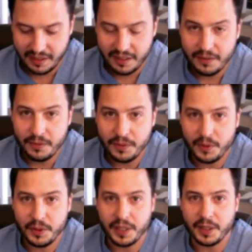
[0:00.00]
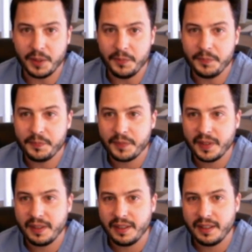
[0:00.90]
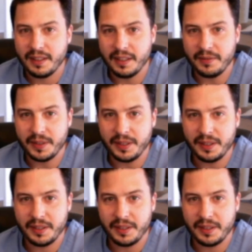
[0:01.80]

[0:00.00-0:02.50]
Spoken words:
food here, 11